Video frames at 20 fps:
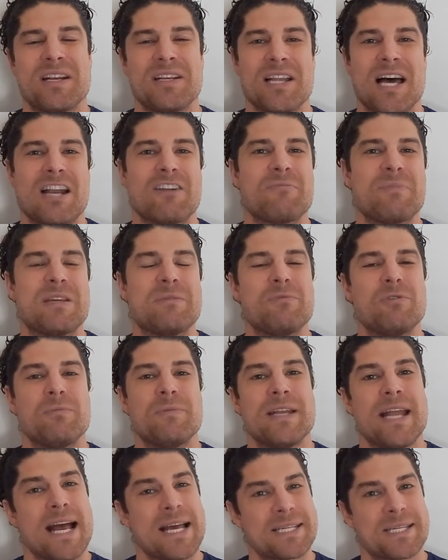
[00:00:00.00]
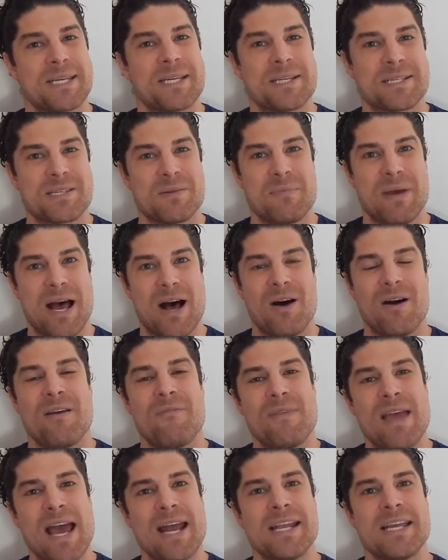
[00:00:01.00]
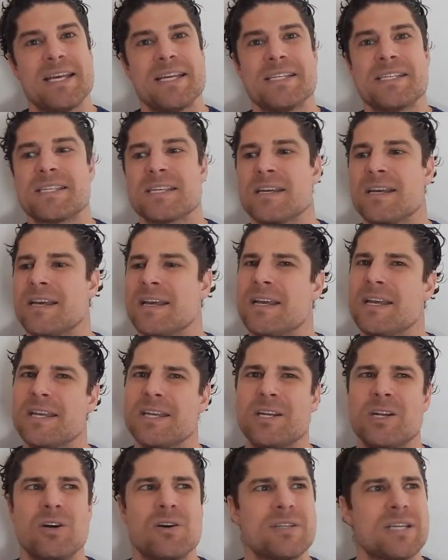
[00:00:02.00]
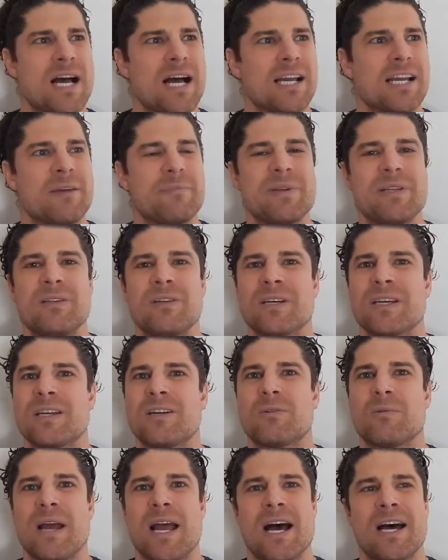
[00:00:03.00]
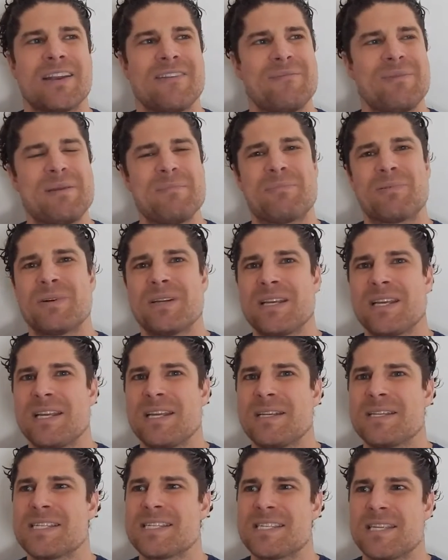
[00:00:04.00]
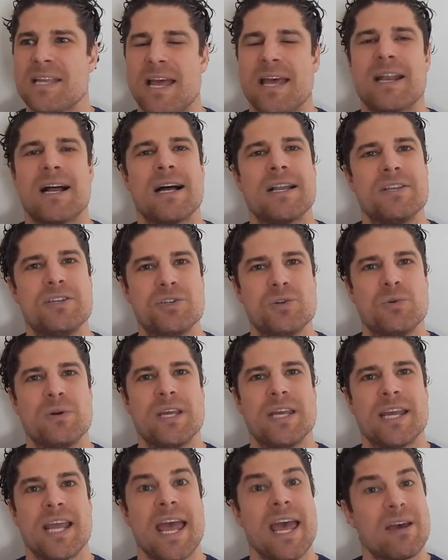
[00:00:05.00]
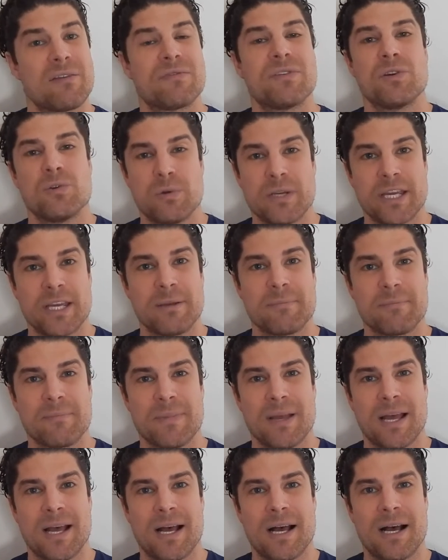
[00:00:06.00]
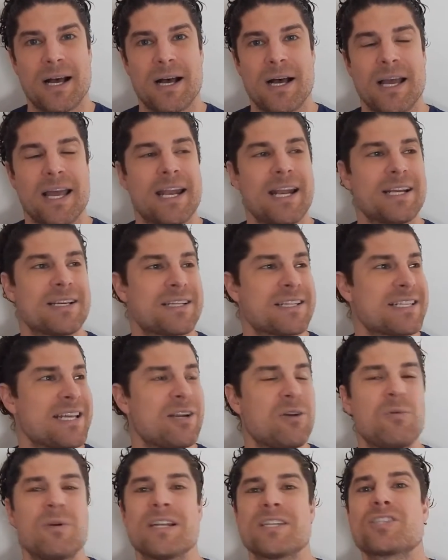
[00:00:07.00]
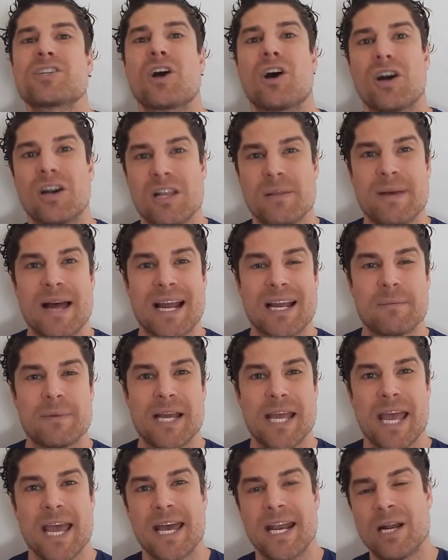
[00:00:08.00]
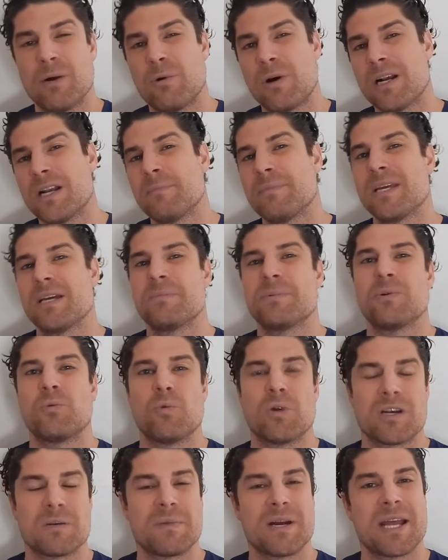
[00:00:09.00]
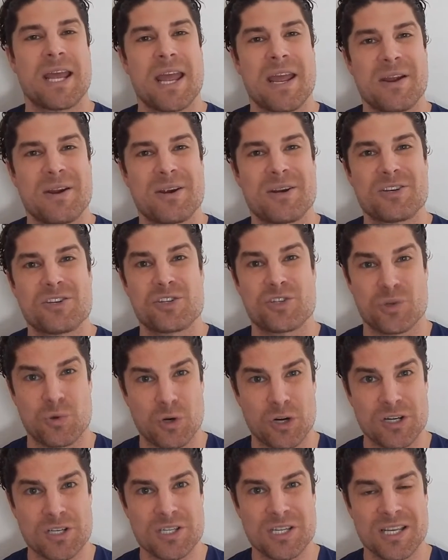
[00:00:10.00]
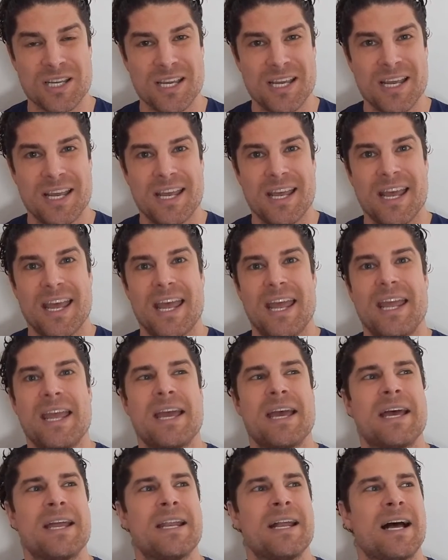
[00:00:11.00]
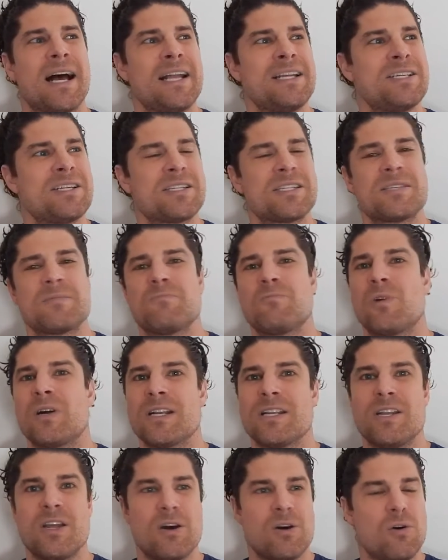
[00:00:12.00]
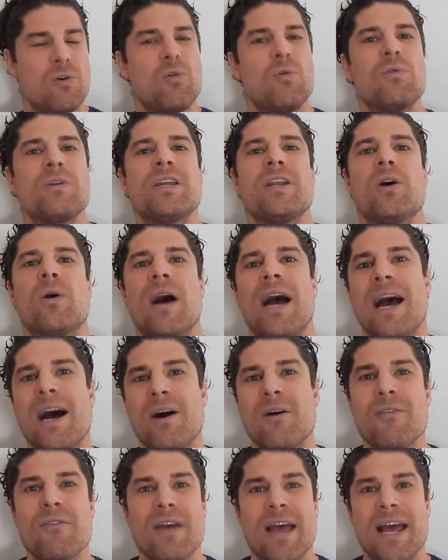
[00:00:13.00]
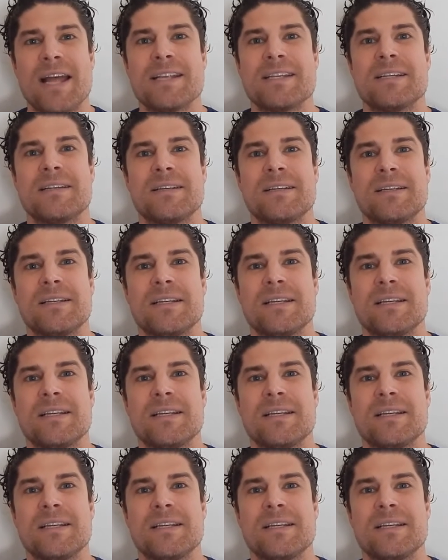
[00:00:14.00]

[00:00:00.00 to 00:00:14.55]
that a lot of people have been asking us about, and that is, you know, Doc, I've been looking around, I've been pretty set on doing FUE, because I don't want a scar in the back of my head. I want to be able to wear my hair short. And I just want to know, how that